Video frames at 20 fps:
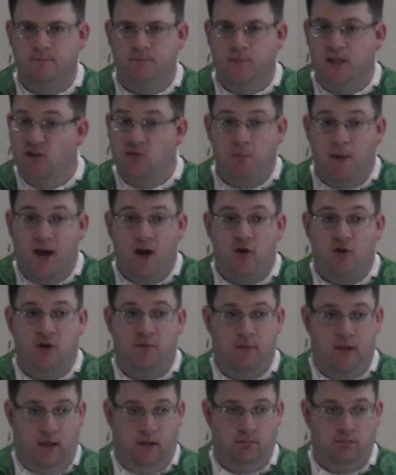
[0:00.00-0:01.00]
He's better
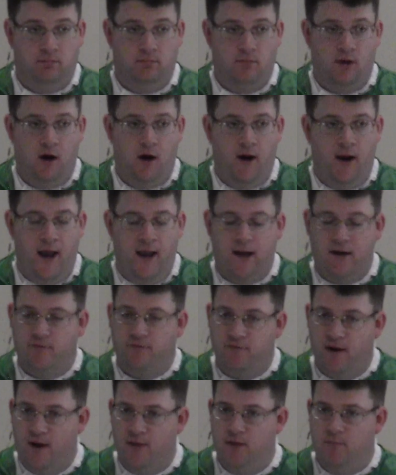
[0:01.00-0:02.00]
than me. All right, I can
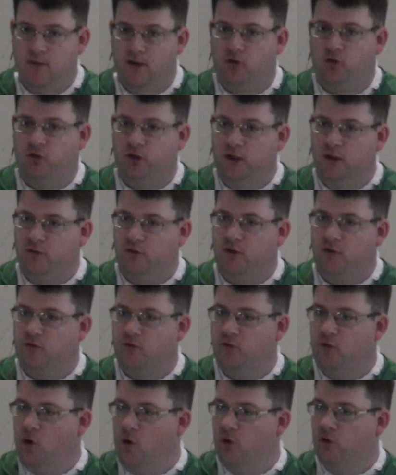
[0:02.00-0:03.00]
finally admit
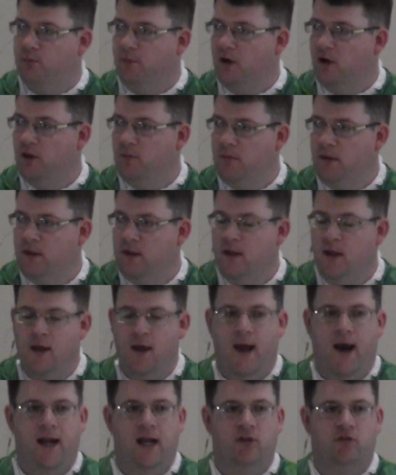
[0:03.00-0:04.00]
Jesus knows better than me,
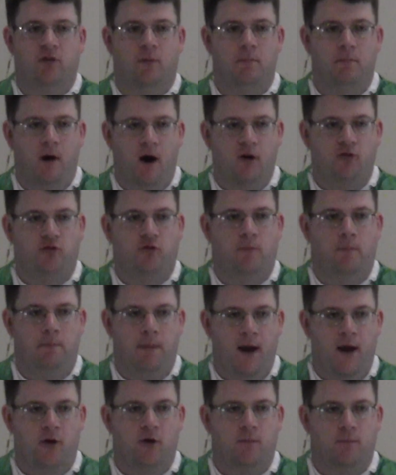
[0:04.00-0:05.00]
and he's a much
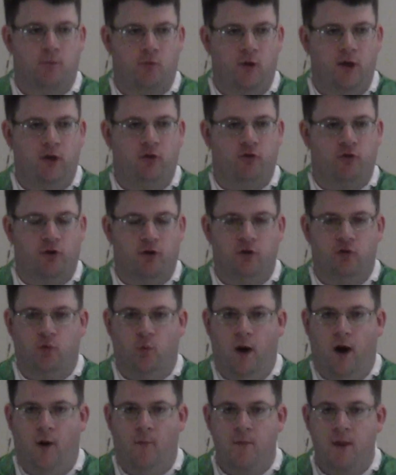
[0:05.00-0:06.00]
better preacher as
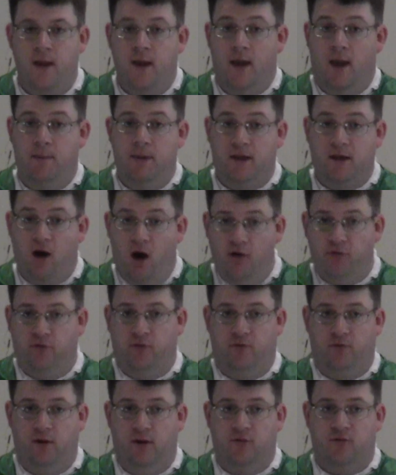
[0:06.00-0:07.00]
well. And because
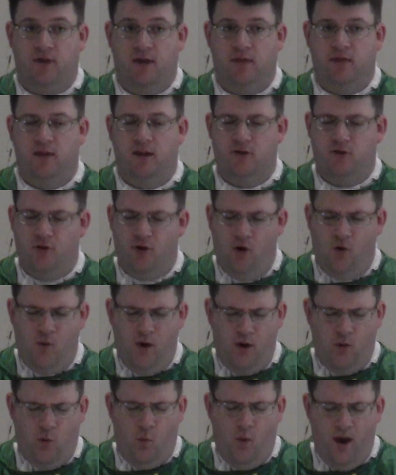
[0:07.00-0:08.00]
of this, I said, you know
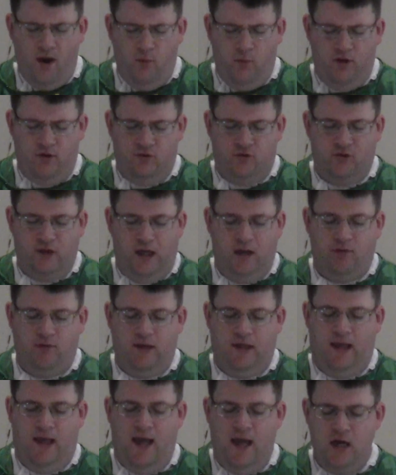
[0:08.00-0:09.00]
what? Why don't we just take
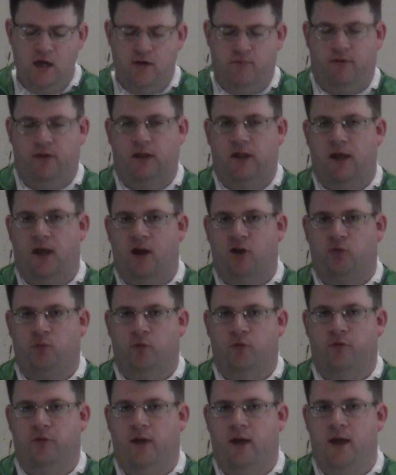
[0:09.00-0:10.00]
the end of the
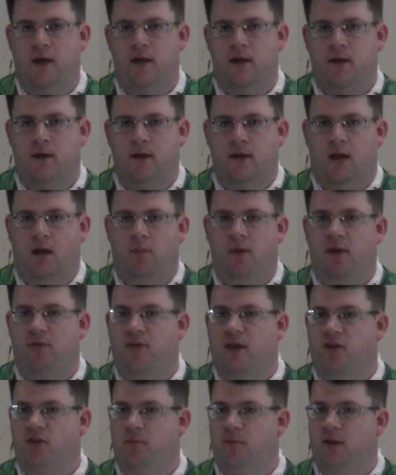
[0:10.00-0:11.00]
gospel today? and make
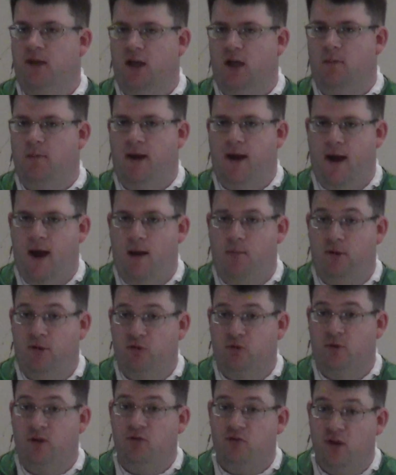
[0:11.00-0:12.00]
that the beginning of my homily.
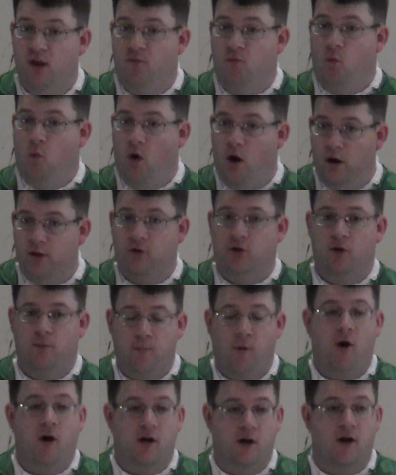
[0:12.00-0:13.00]
So at least you have one
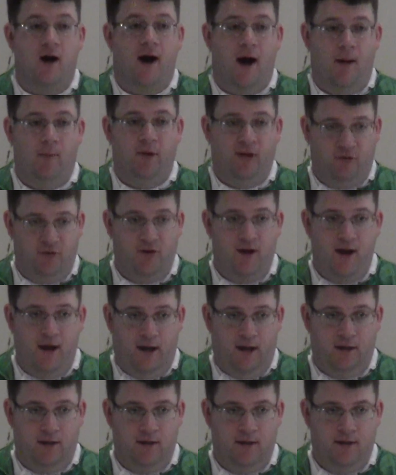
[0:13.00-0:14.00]
good part of your homily today.
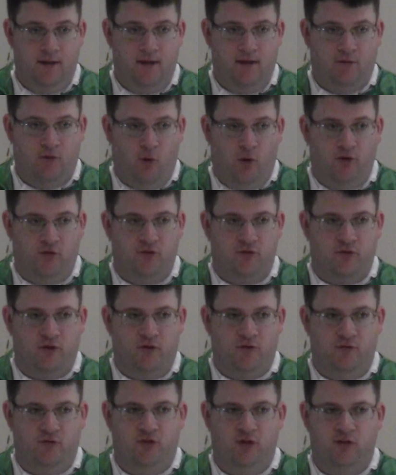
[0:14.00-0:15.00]
And of course, it's
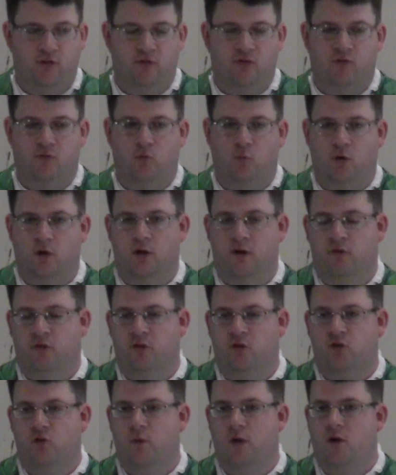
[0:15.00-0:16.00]
because of Jesus' words.
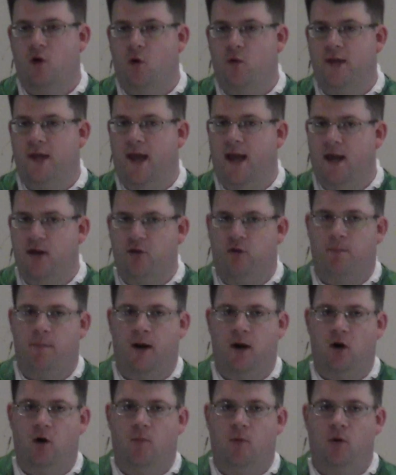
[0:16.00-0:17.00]
And so we know the end of the
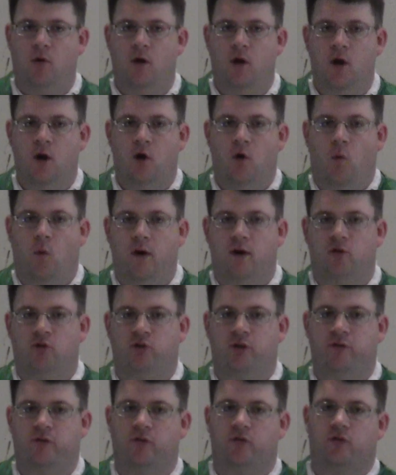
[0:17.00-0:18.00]
parable. What
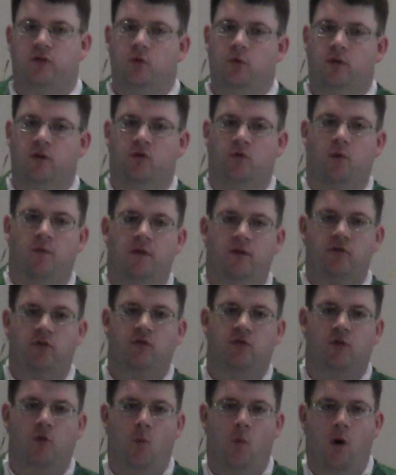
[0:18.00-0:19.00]
does Jesus do in this one? This
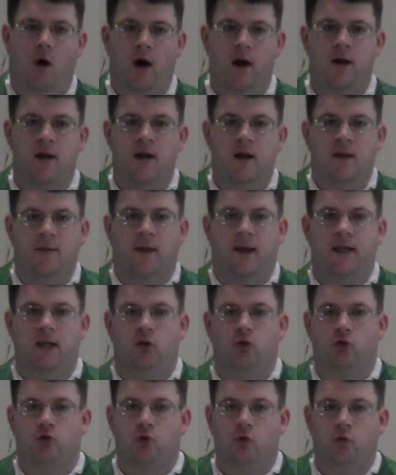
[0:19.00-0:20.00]
is the one that he
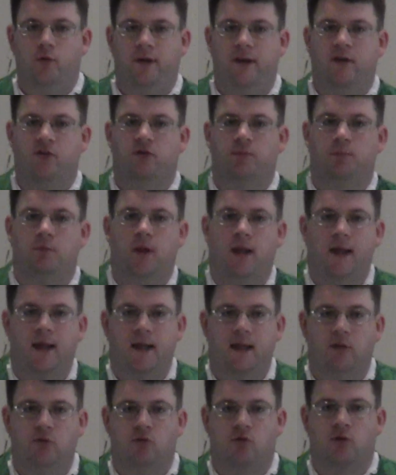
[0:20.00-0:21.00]
truly
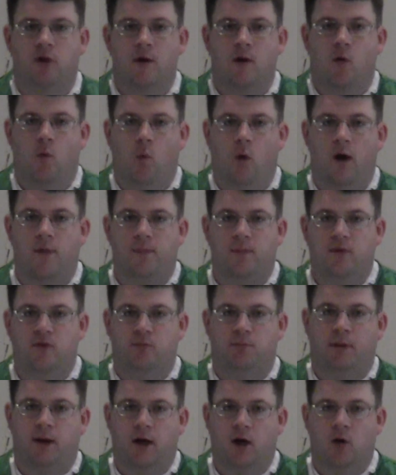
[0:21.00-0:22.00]
explains what
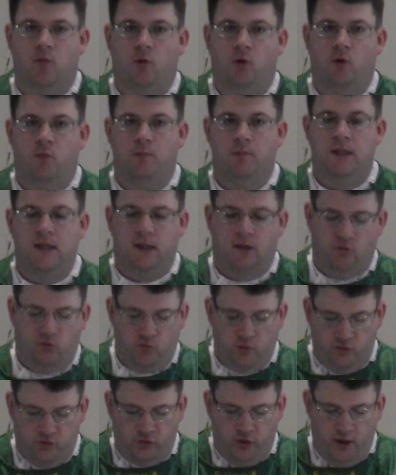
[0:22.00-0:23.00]
this parable means.
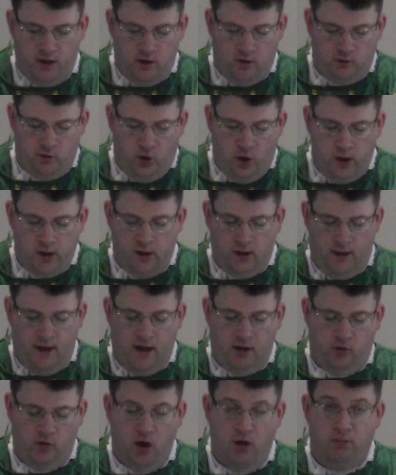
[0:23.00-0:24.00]
So let's take a look, and
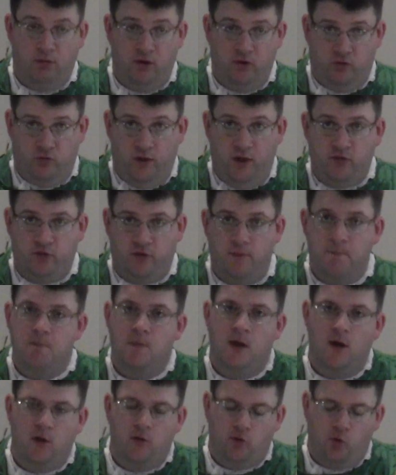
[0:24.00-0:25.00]
not a look, but let's listen
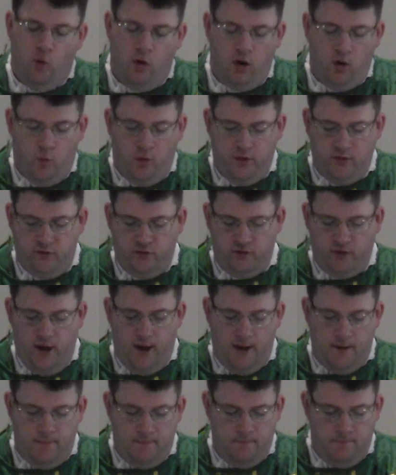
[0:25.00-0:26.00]
to what it would have
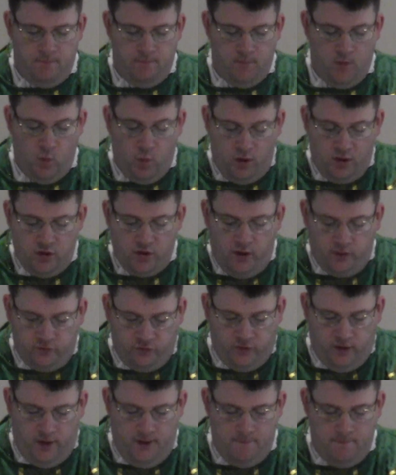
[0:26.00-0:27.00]
said and what it
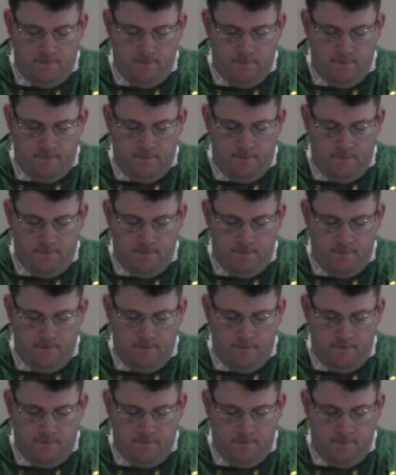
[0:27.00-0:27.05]
does say.